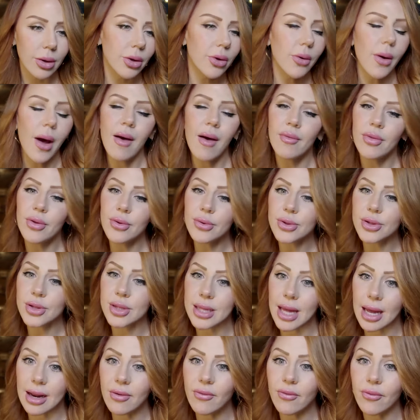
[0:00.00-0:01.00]
You have those
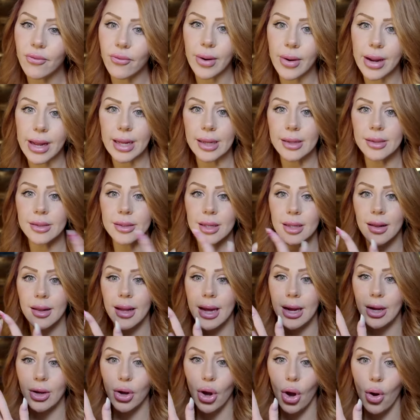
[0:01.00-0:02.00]
set of rings that
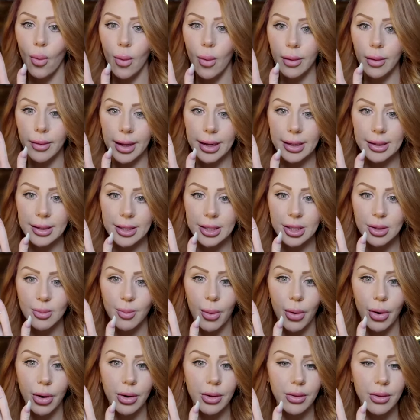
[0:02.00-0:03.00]
like go on like this
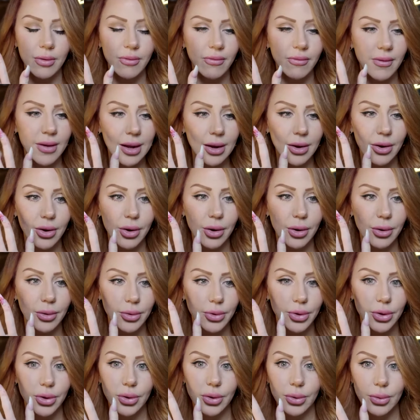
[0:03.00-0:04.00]
part of the finger
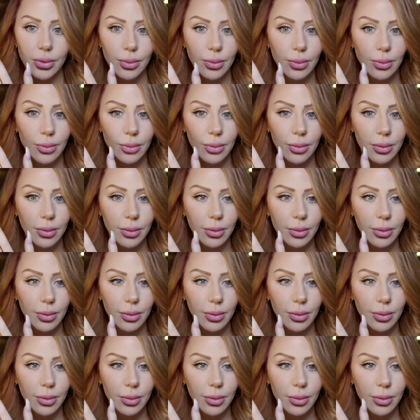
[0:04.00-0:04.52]
too.